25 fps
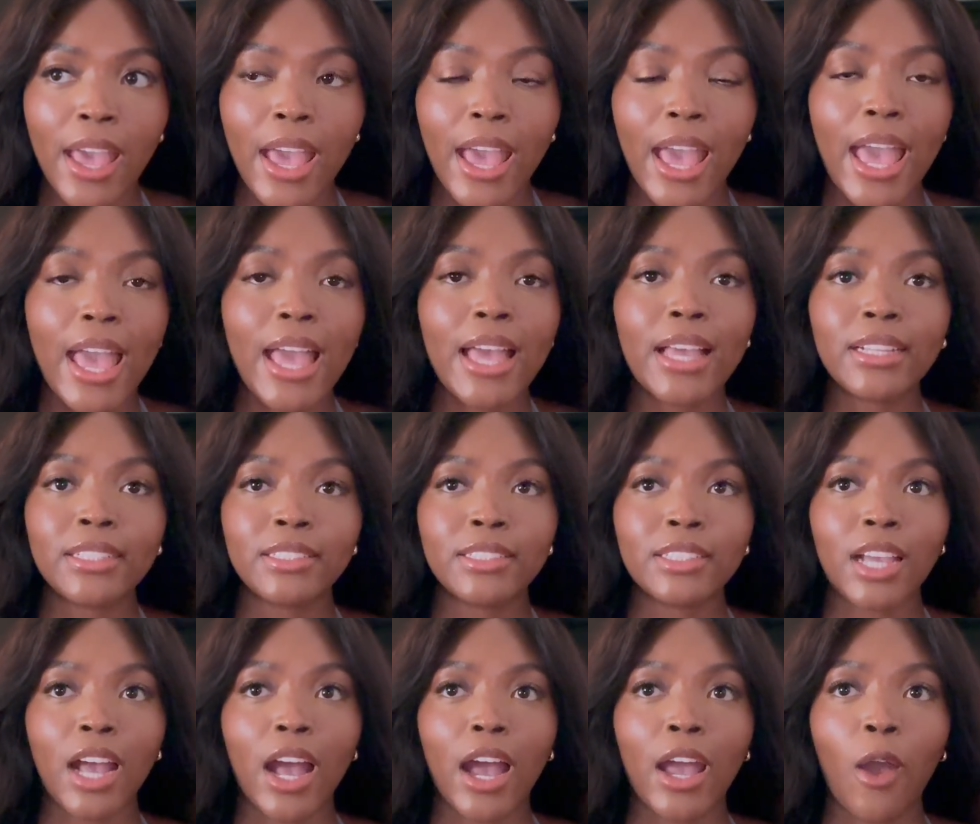
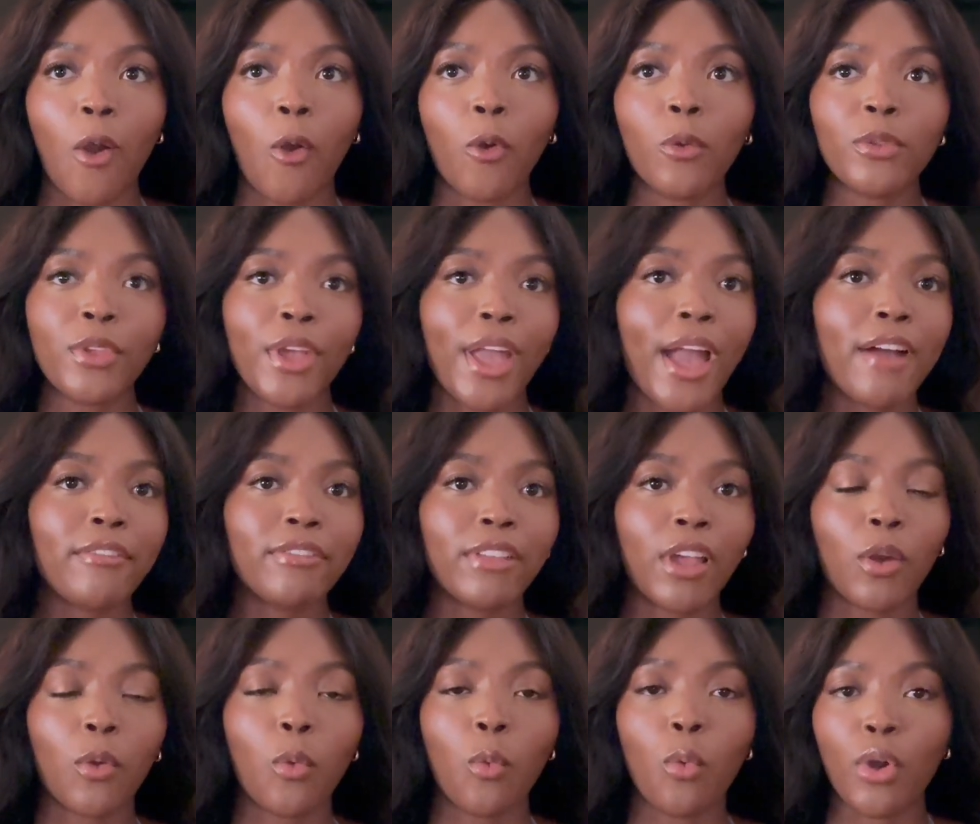And I only have
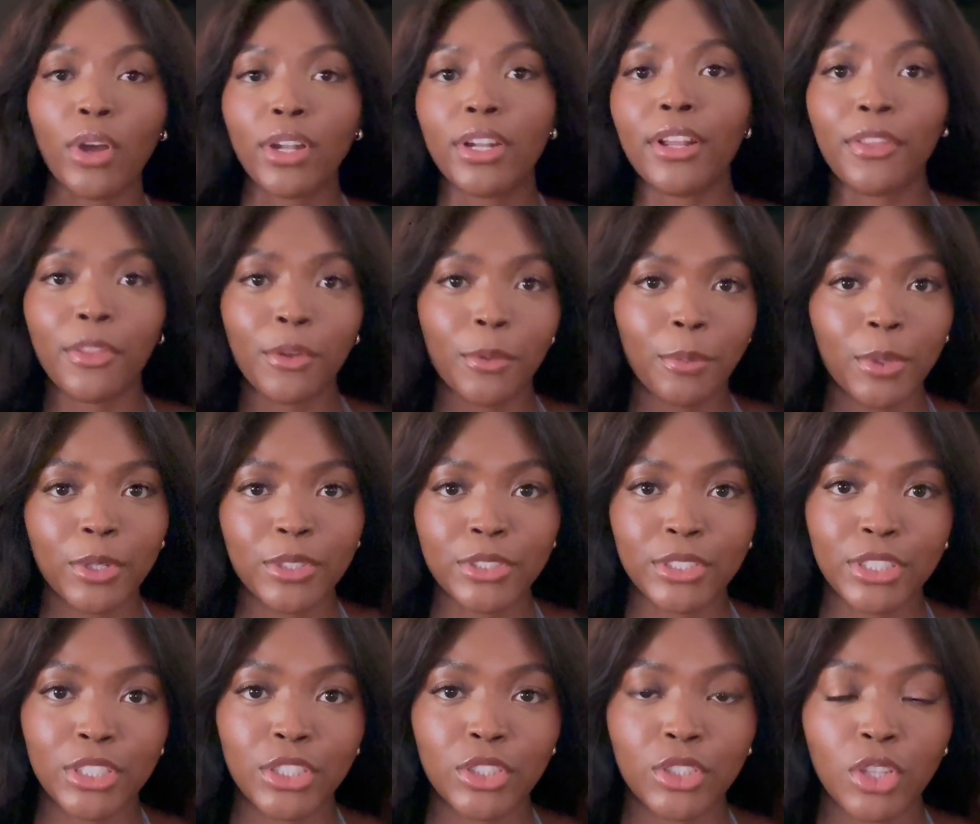one other
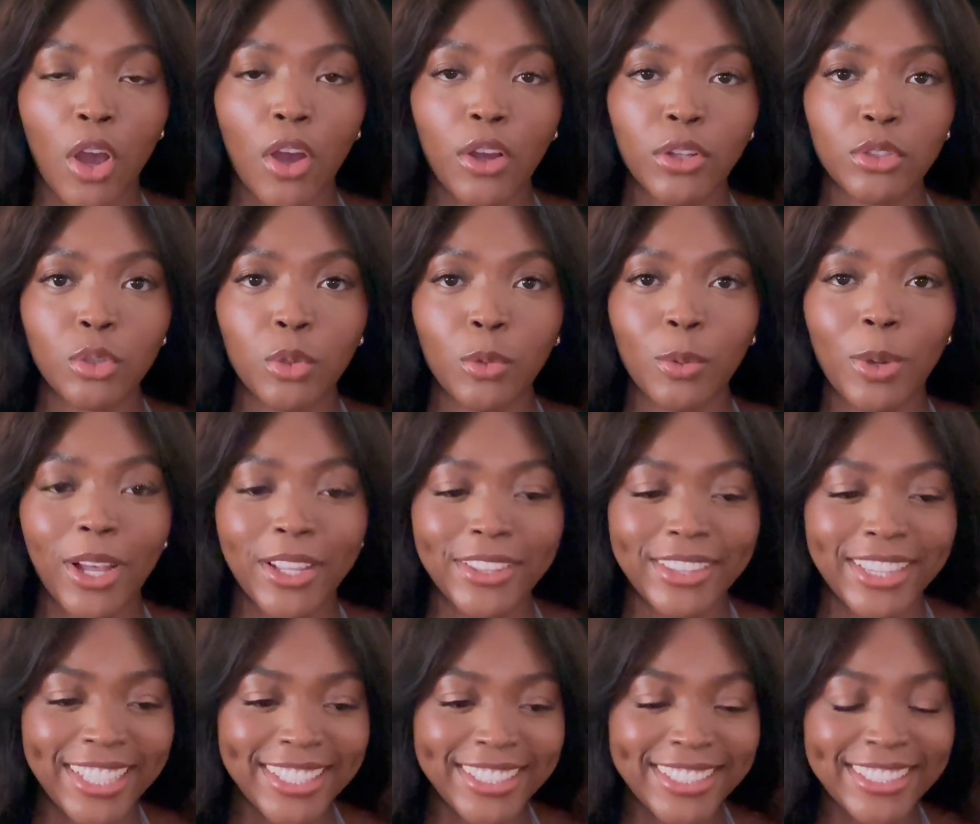person to talk to
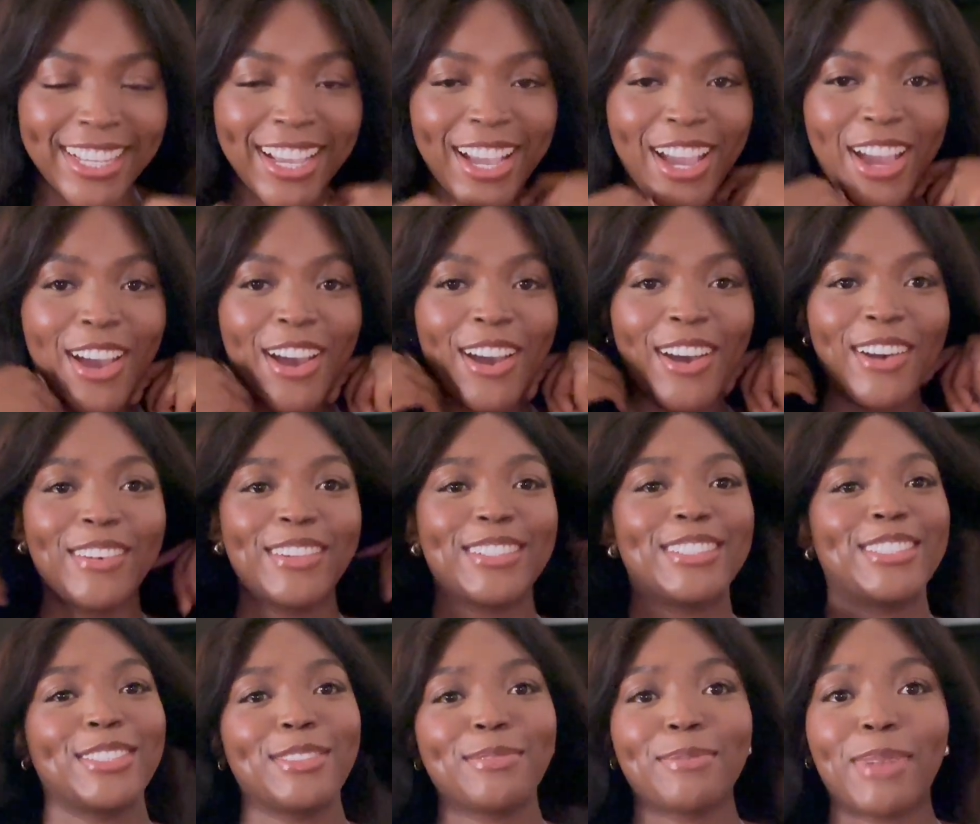about this,
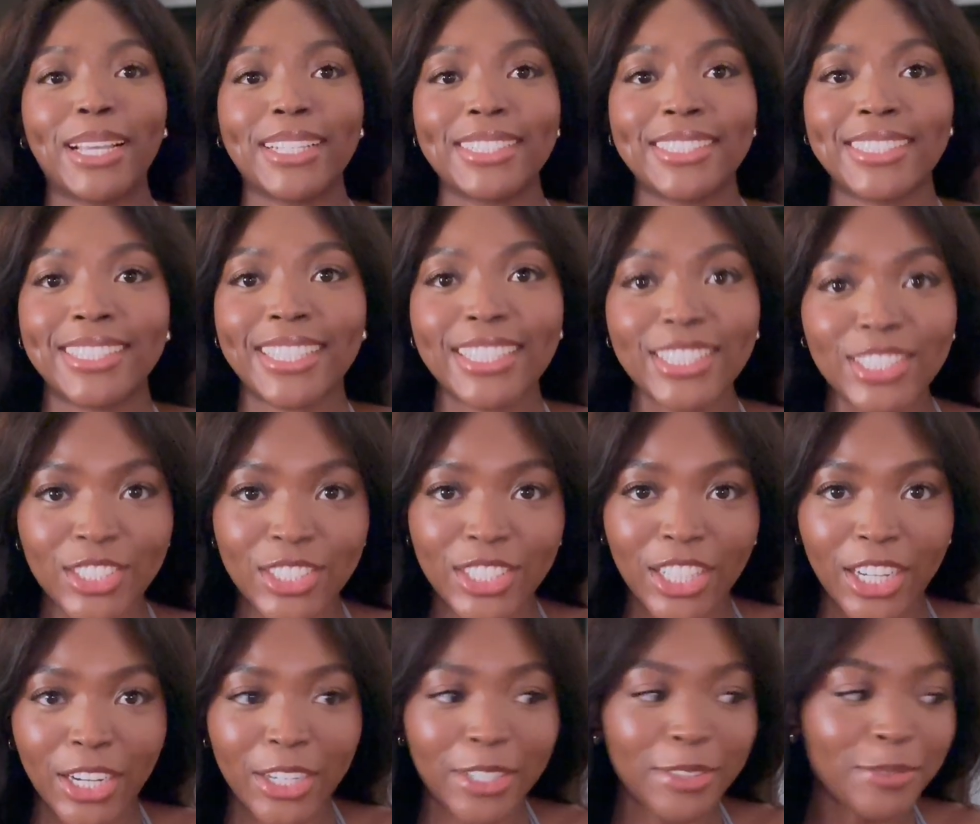which is my
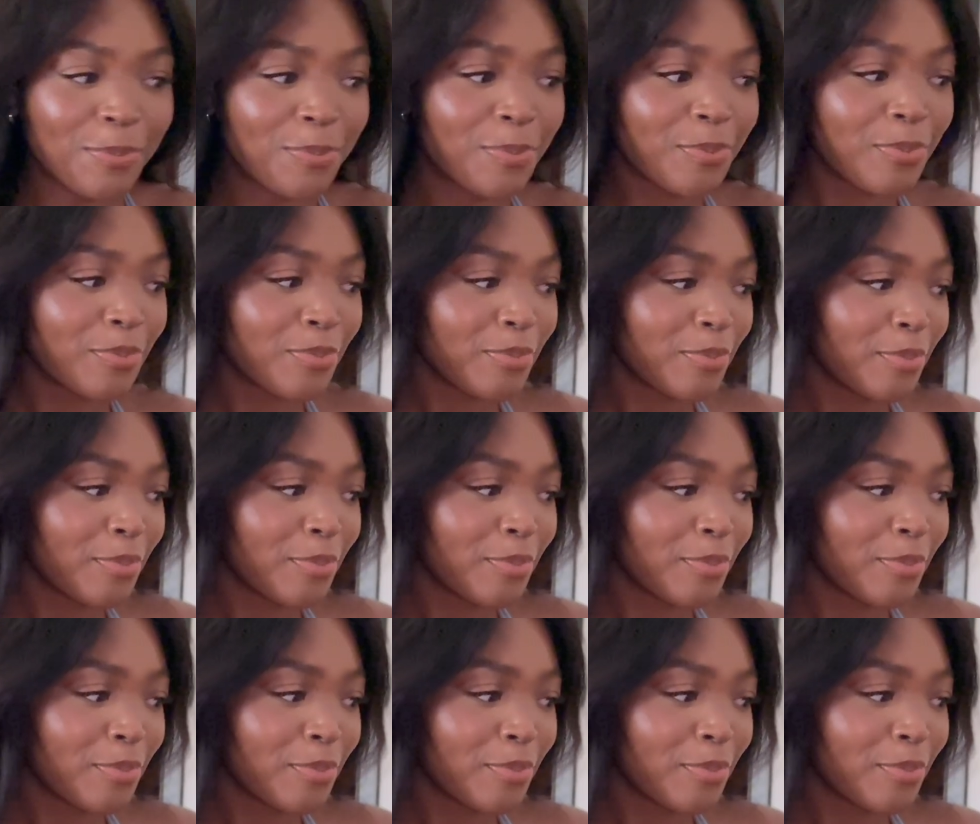sister,